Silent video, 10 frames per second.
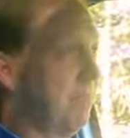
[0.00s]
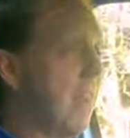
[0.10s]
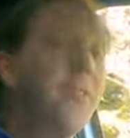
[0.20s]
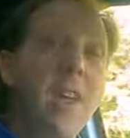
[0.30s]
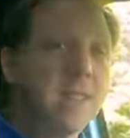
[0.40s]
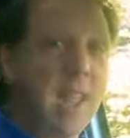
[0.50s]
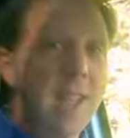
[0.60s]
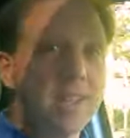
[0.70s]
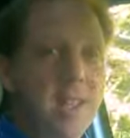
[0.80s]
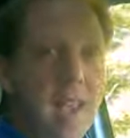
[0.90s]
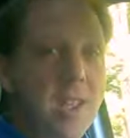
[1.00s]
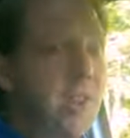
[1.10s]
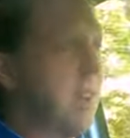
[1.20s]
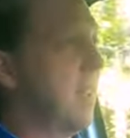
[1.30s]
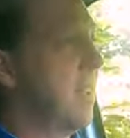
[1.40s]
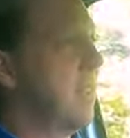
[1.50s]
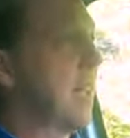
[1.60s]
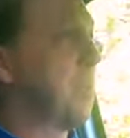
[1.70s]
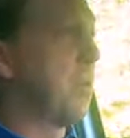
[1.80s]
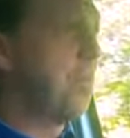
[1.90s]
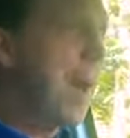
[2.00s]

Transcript: a fantastic engine that's both